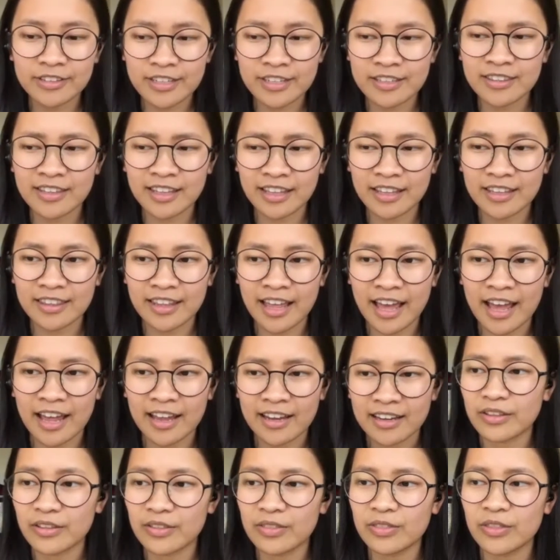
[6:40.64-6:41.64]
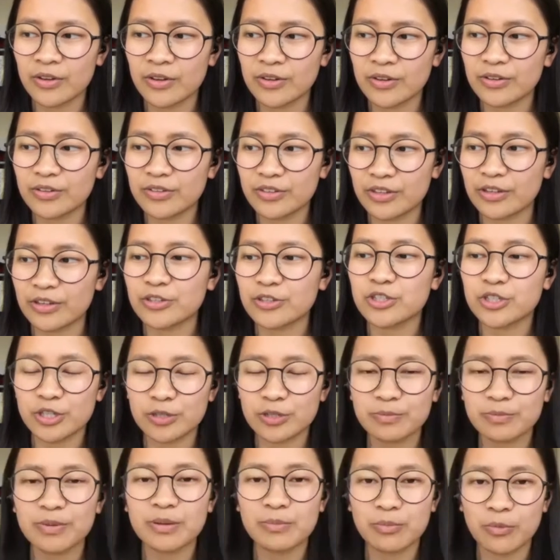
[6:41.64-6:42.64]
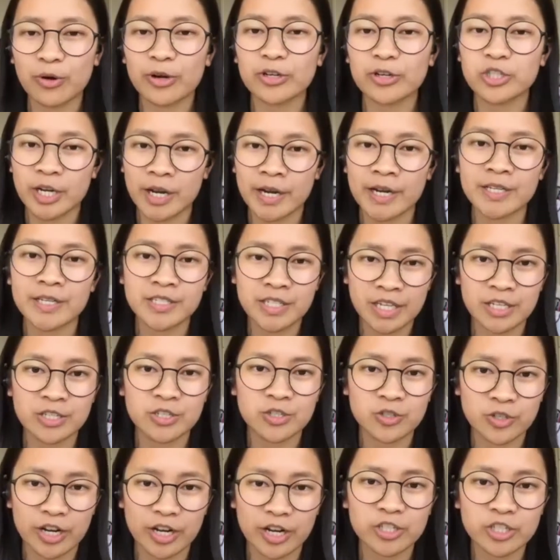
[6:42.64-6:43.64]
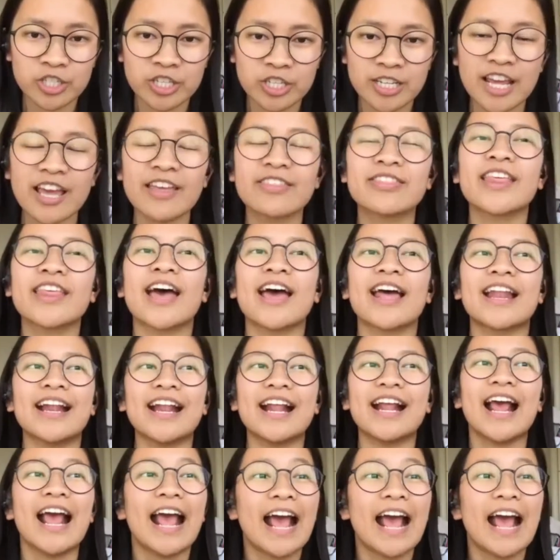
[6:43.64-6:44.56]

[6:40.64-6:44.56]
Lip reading: think that there should be more Chinese instruction and that